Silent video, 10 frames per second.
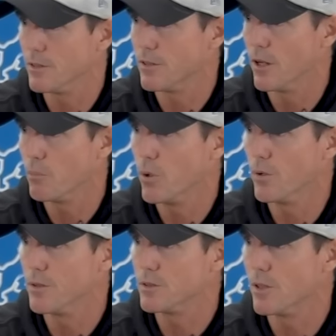the tempo
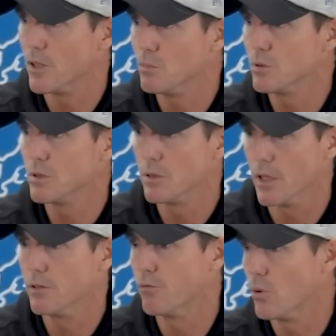and the terms,
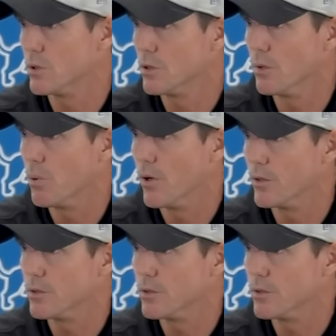then you force your opponent